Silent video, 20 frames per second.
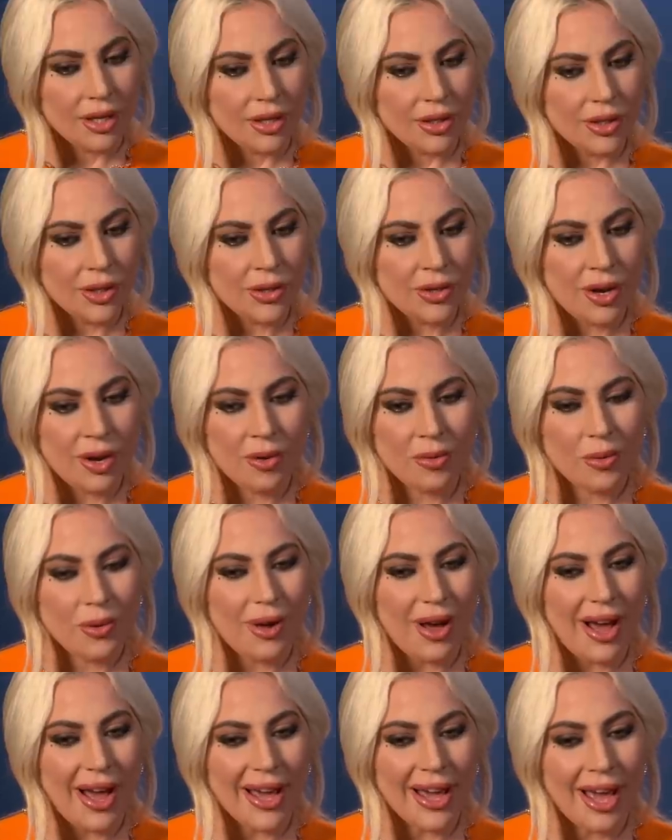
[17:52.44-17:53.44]
You know,
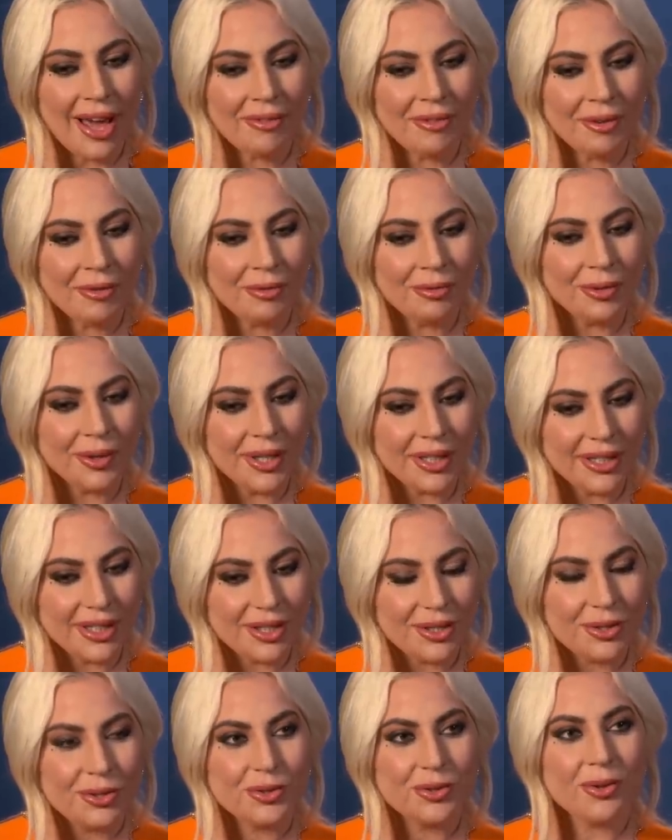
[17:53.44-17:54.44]
I have a really
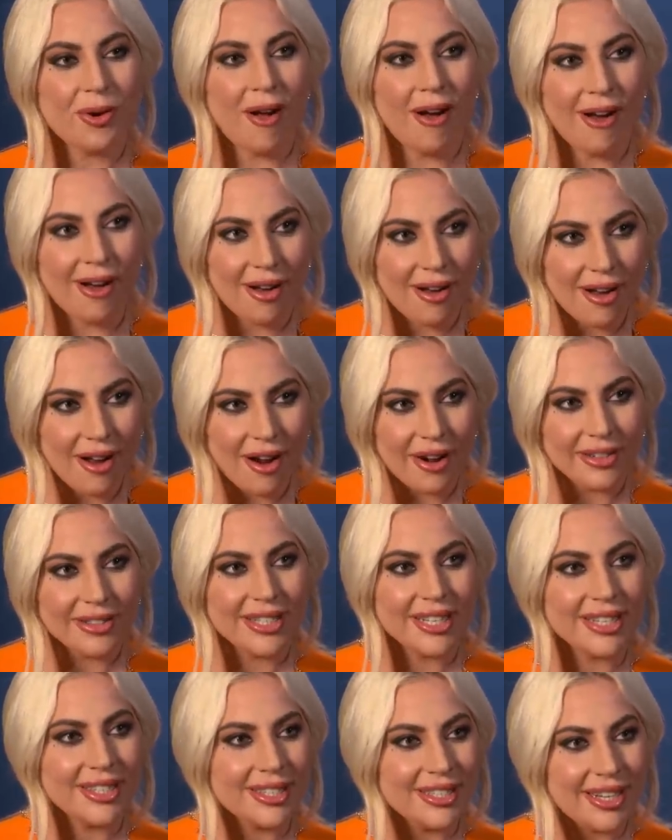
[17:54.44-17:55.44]
strong
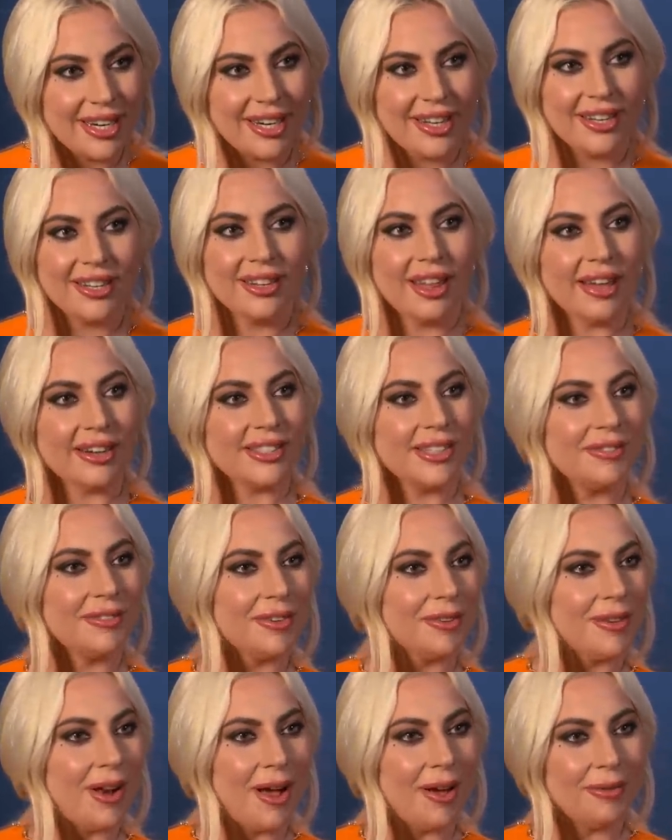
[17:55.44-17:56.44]
artistic collective
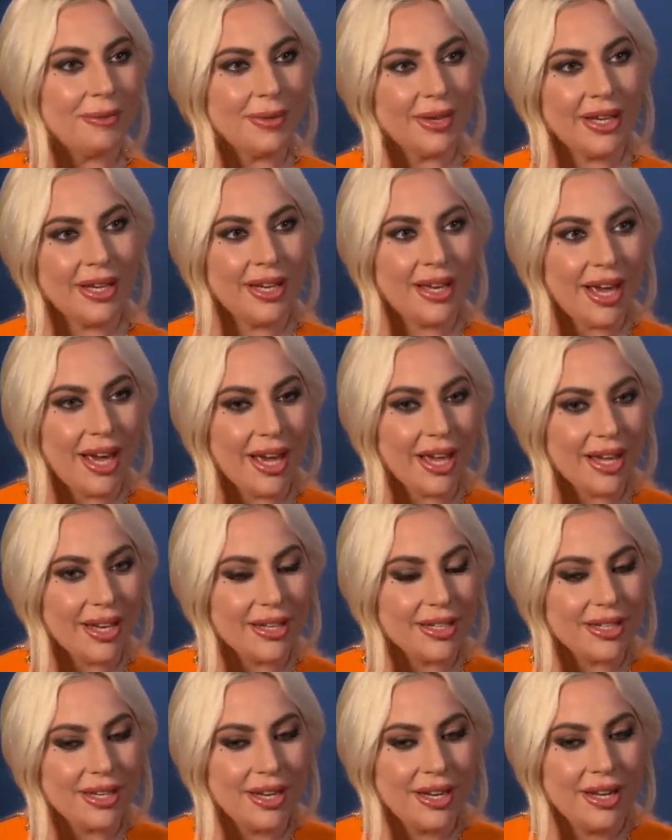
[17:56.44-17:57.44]
around me, mm-hmm.
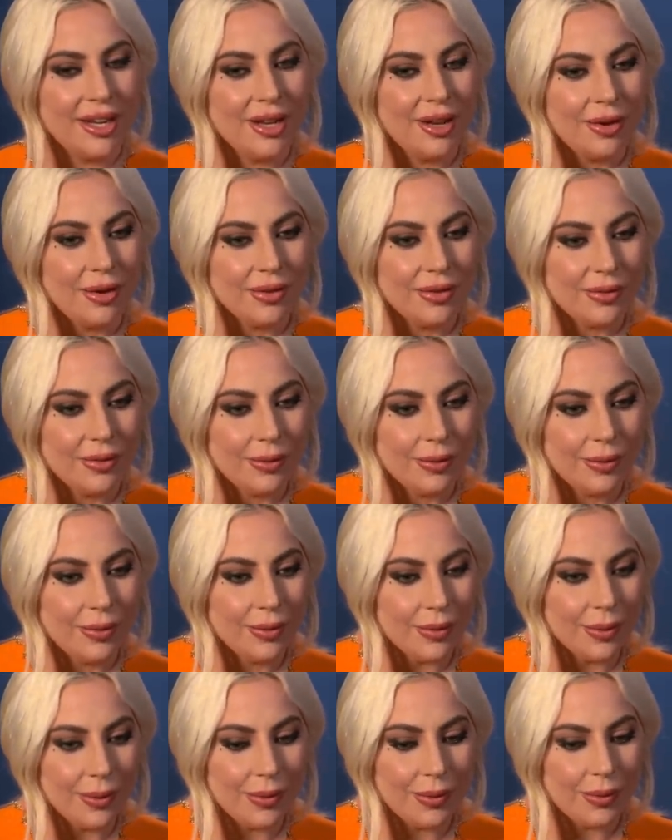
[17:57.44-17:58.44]
and
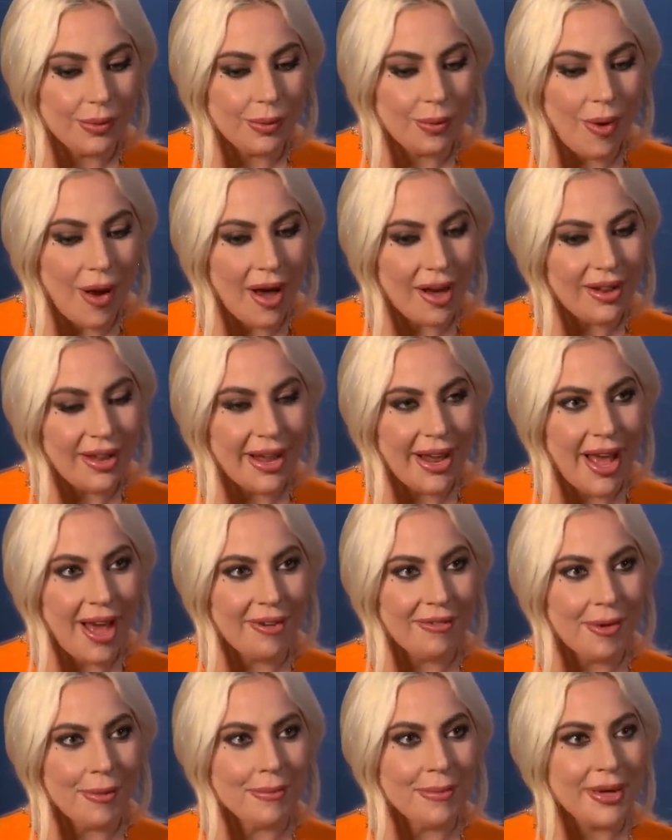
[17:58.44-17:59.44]
while I
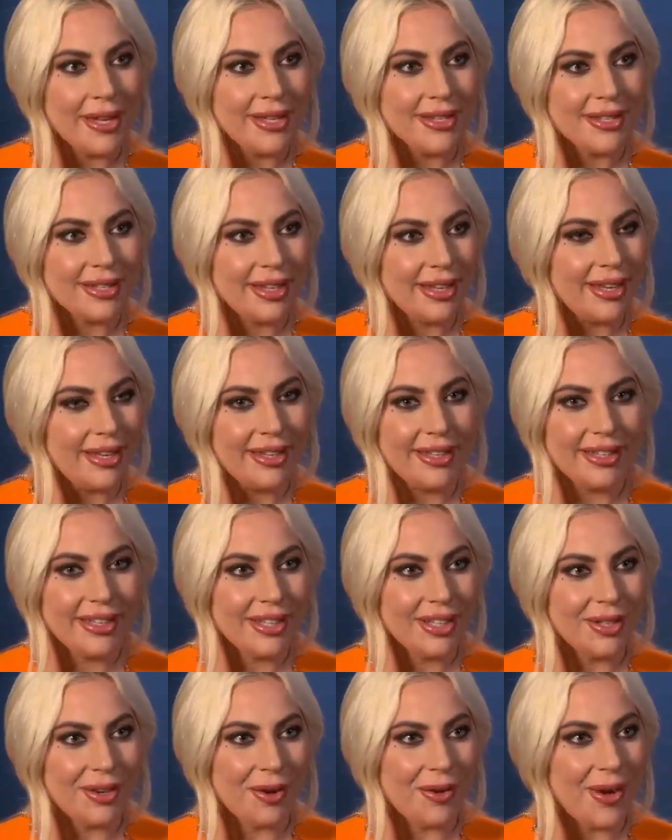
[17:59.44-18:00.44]
have amazing,
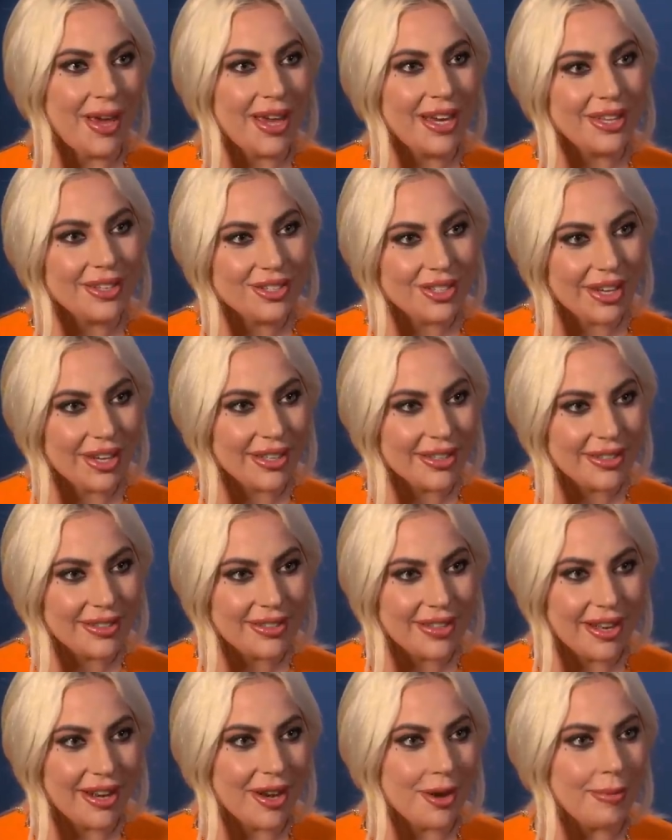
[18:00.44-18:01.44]
you know,
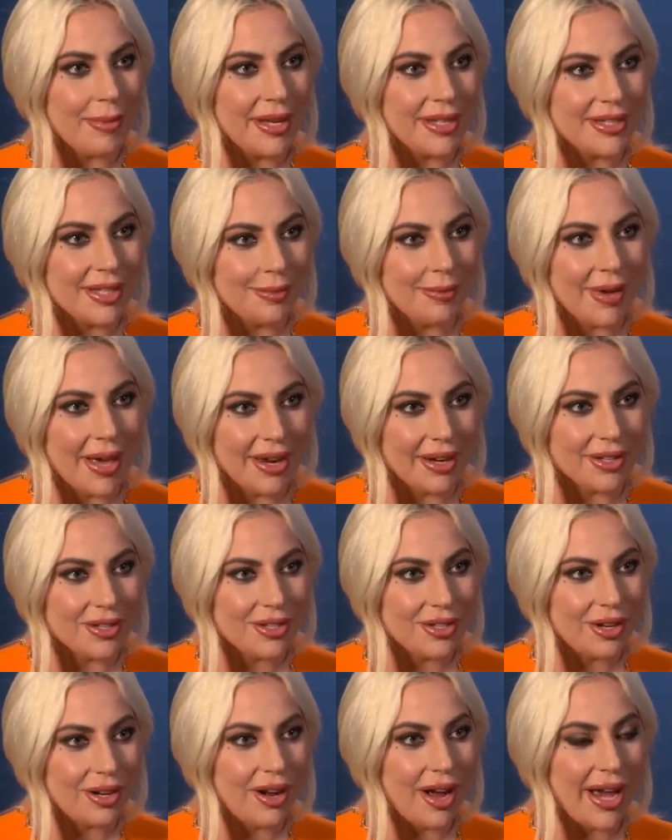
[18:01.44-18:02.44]
agents and an amazing
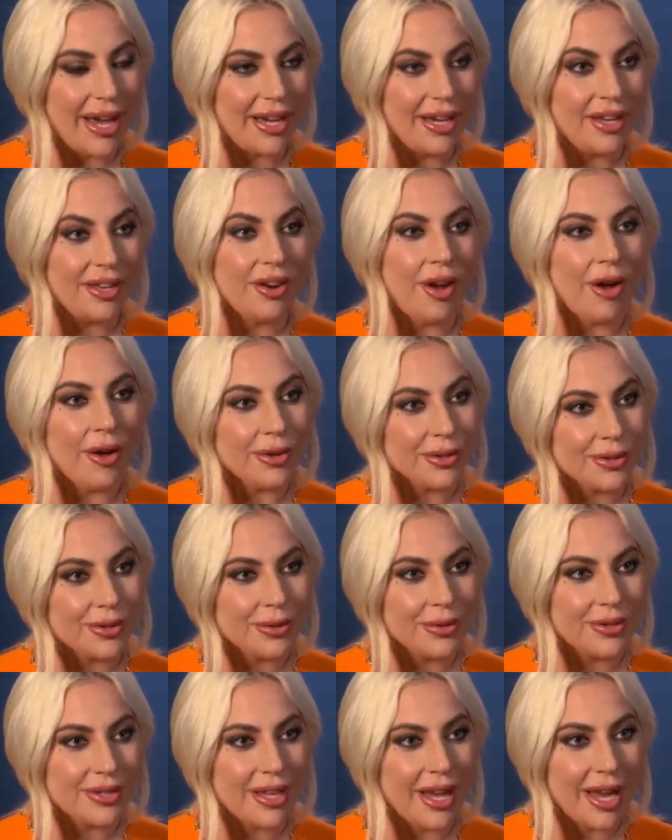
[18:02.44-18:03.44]
manager, I can also
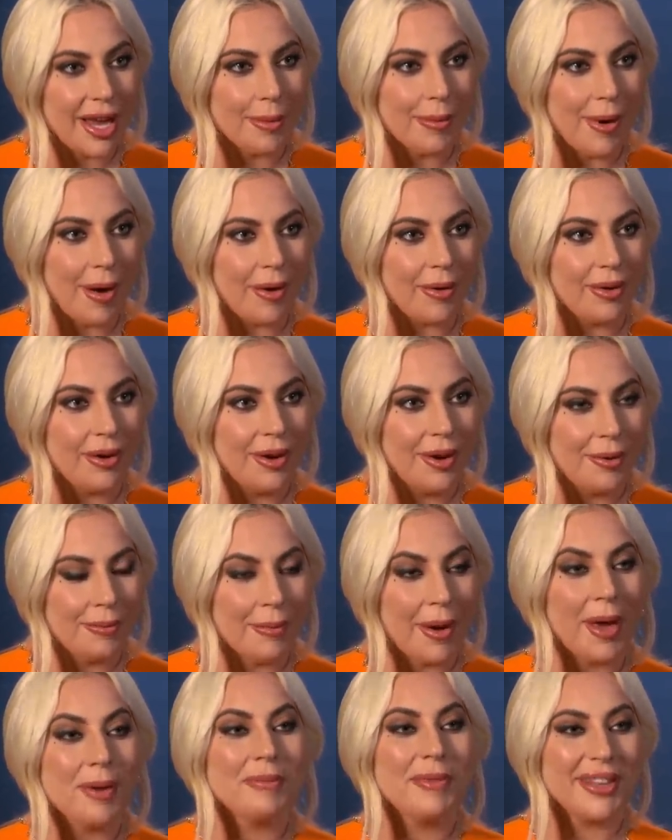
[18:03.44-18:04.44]
say about
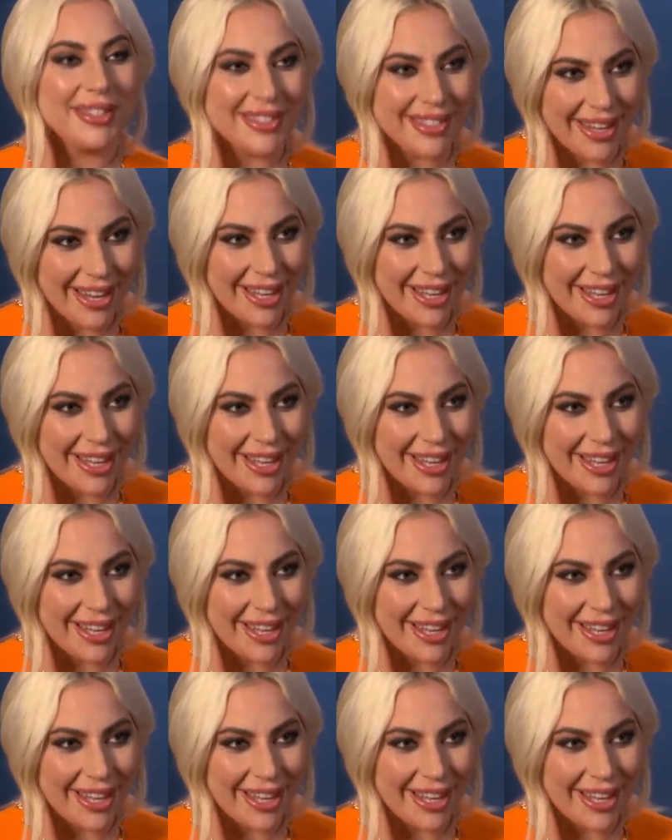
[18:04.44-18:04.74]
my amazing